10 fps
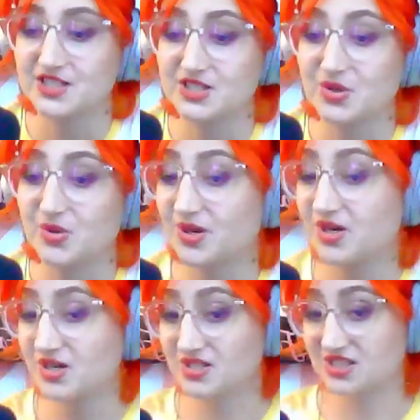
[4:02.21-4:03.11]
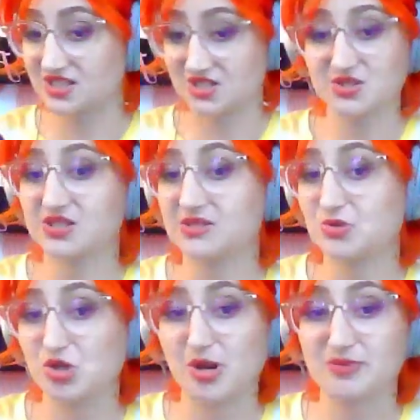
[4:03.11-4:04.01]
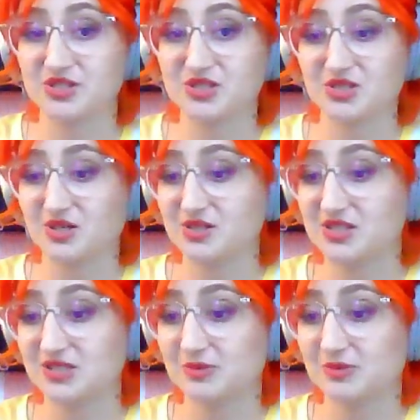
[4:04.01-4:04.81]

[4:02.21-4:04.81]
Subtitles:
So there are still some shops and stalls to be